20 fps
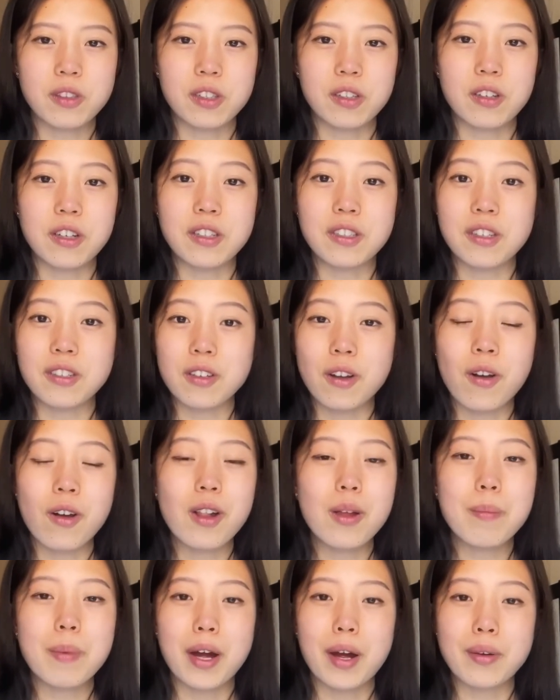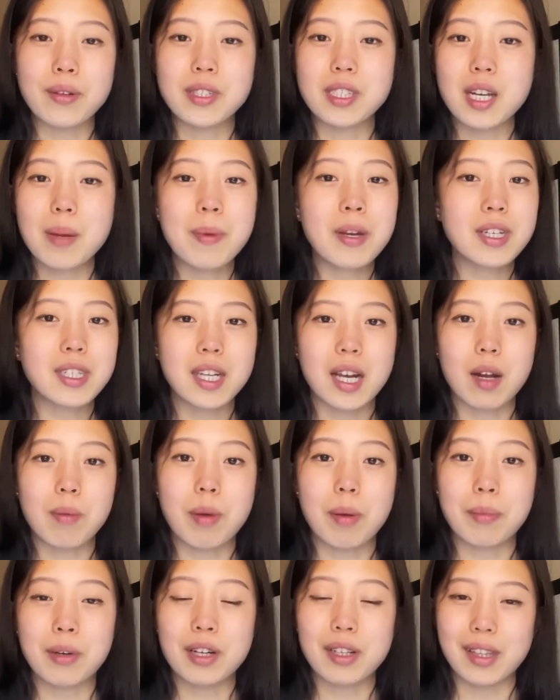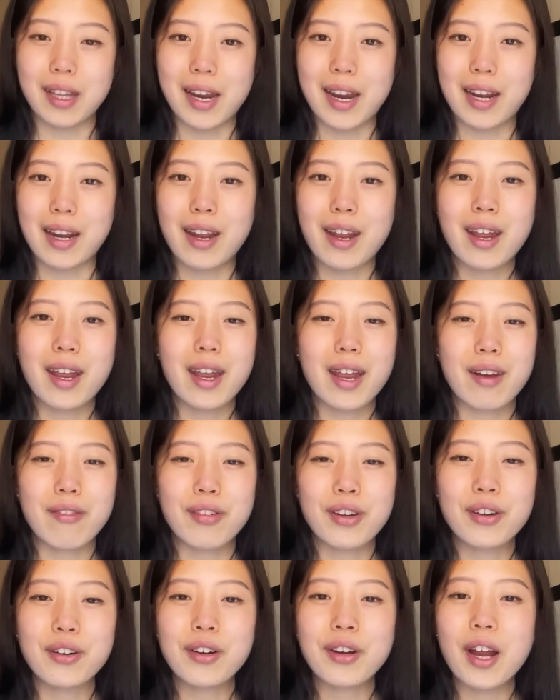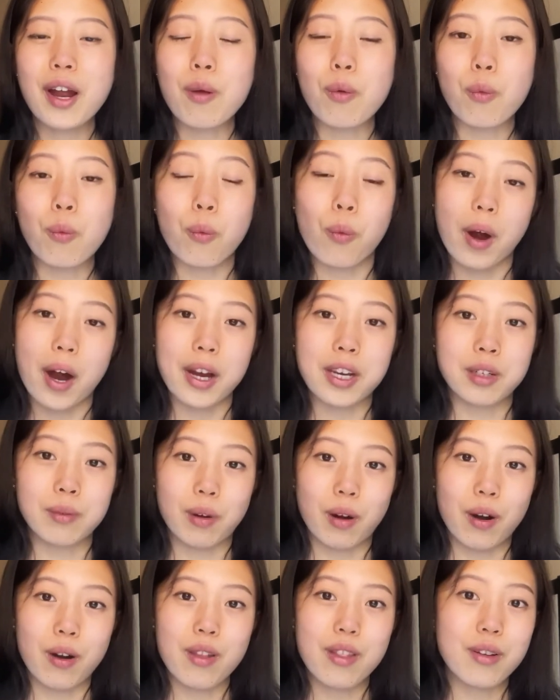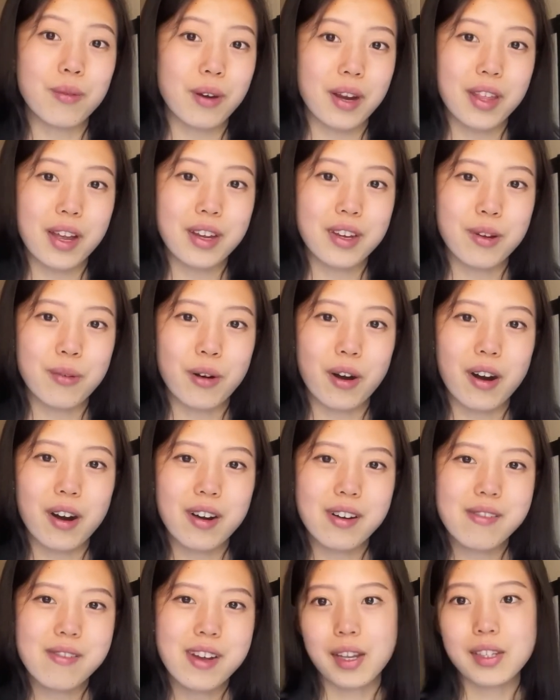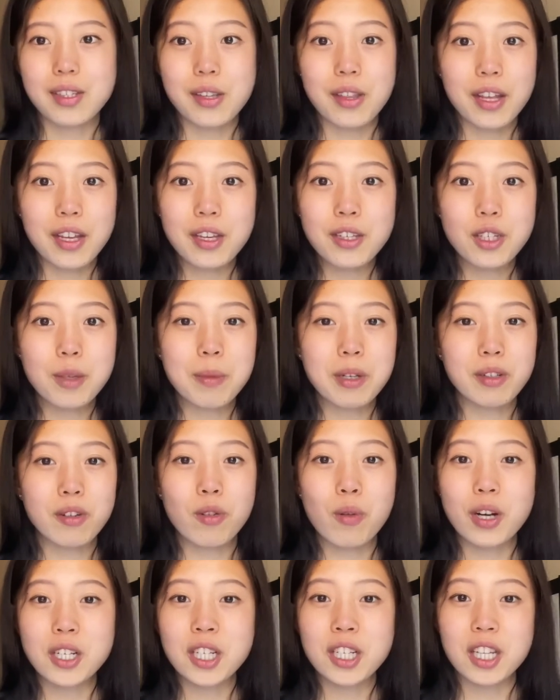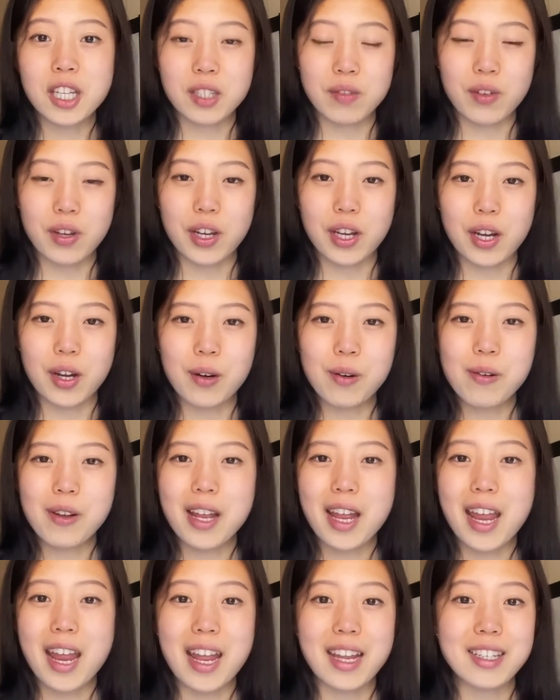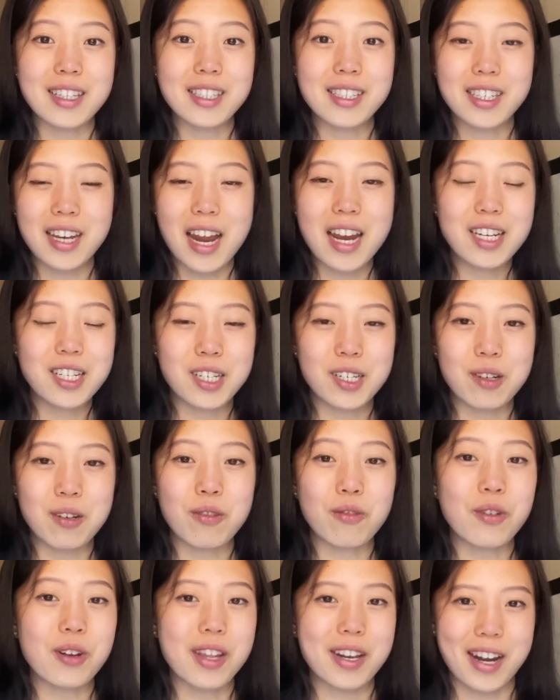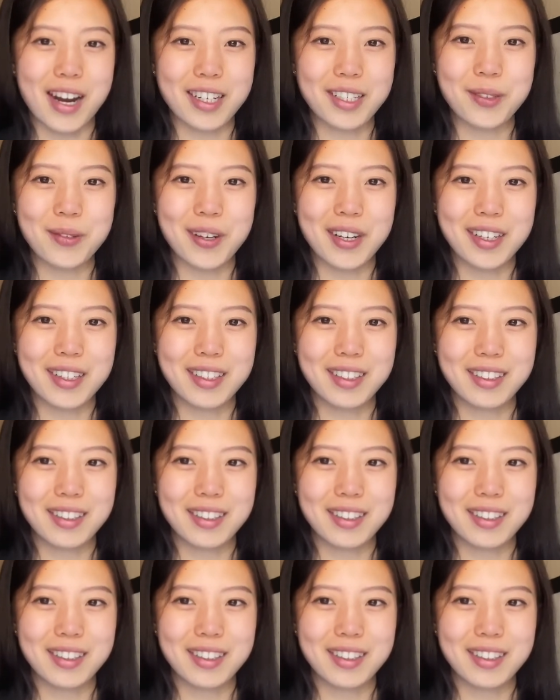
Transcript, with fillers: series is all about stepping down memory lane and figuring out why you are the way that you are. So thank you so much for watching this video and stay tuned for the next one.